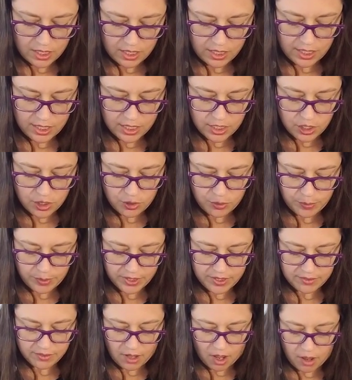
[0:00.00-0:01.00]
Can you
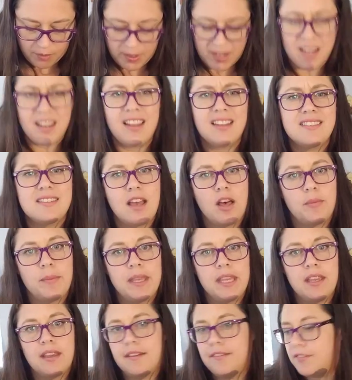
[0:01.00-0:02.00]
please comment and tell
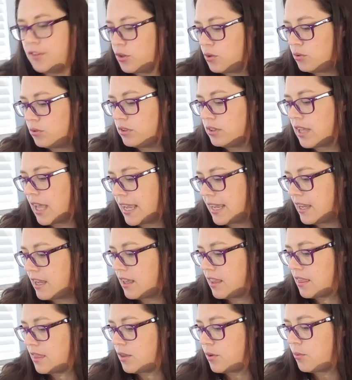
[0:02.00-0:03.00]
me if you like
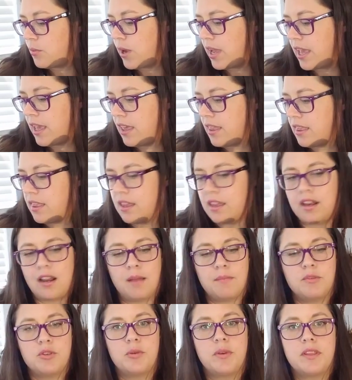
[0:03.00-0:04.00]
the way that
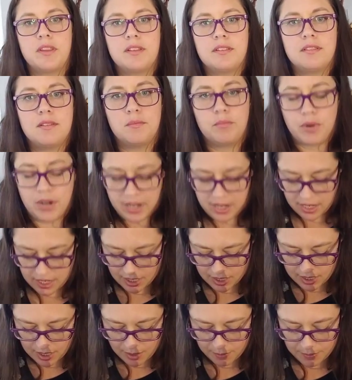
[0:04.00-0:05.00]
I'm doing this and breaking
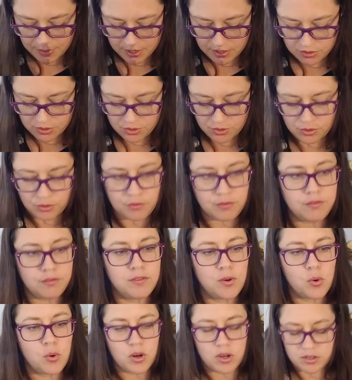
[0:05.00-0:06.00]
it up into
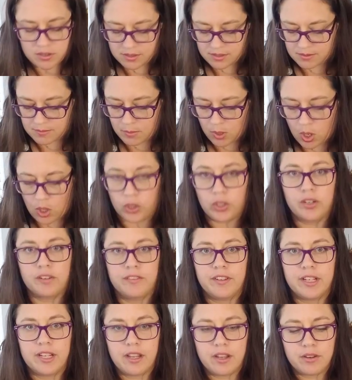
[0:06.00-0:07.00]
four smaller
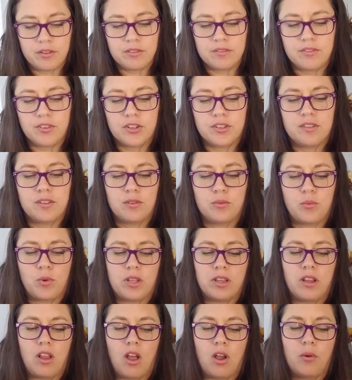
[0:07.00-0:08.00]
videos versus
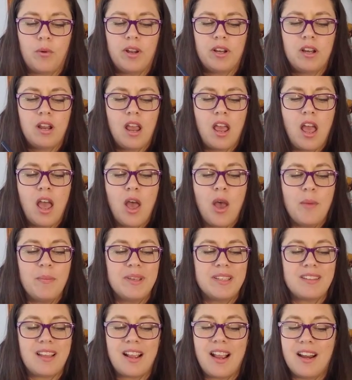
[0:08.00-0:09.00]
one long one?
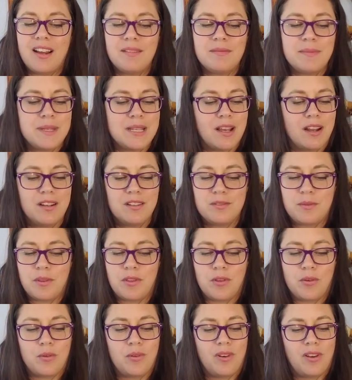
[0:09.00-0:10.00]
Because I gotta be honest with
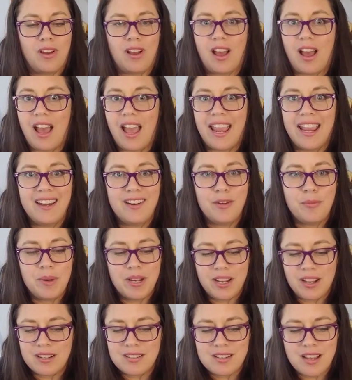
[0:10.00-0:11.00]
you, ain't nobody
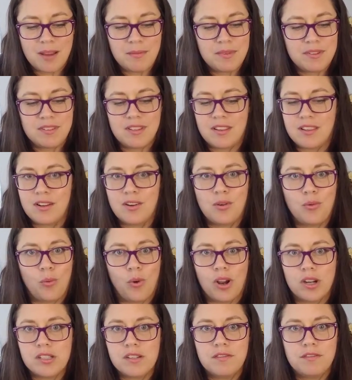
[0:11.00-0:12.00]
got time to sit there and
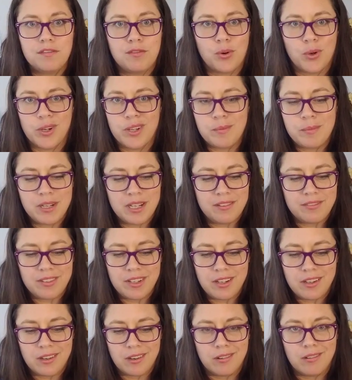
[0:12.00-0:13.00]
watch a 40 minute
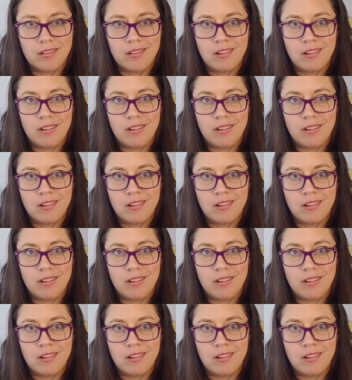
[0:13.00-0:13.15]
video.